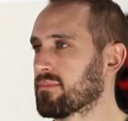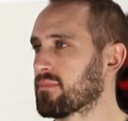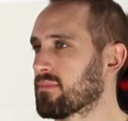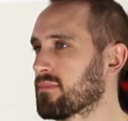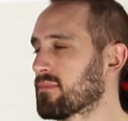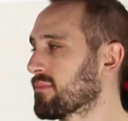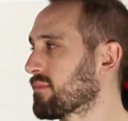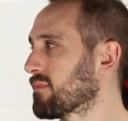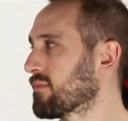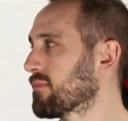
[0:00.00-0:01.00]

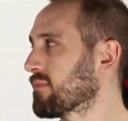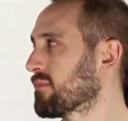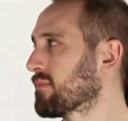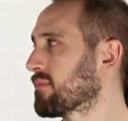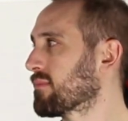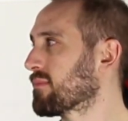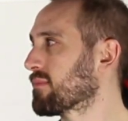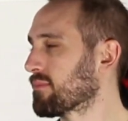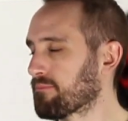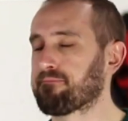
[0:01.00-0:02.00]
The person shown says nothing.